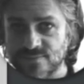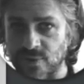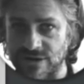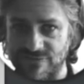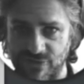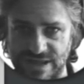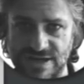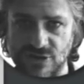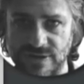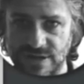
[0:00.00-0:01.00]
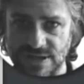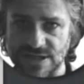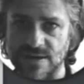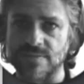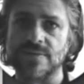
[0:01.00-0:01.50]
where they're doing the
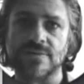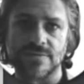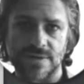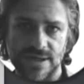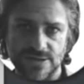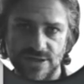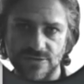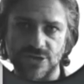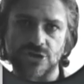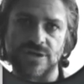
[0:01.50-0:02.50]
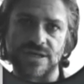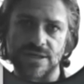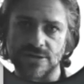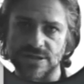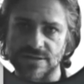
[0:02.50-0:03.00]
exam, hears it on the street,
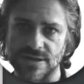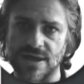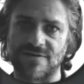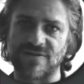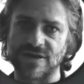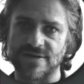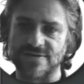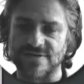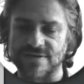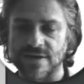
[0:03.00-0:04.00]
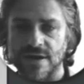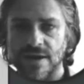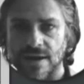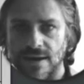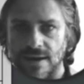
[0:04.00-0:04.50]
hears it in the cafe, hears it
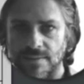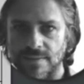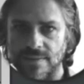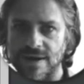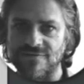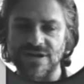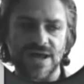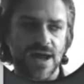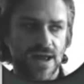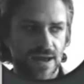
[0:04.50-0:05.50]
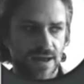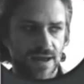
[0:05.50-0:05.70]
every day